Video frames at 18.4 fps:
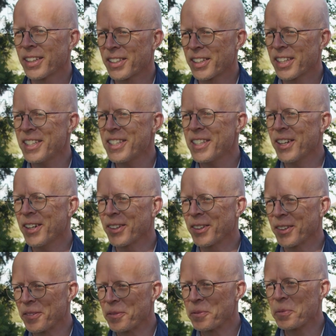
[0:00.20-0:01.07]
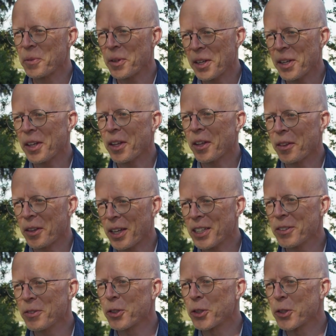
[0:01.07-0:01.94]
Christian,
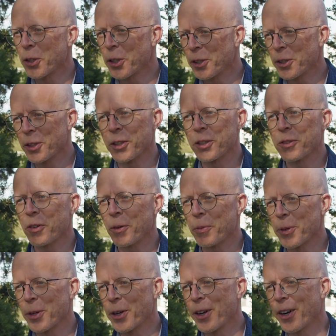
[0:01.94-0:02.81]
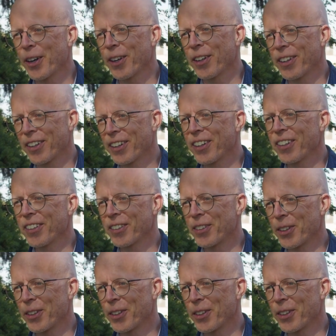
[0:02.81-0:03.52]
thanks for joining us from your garden here in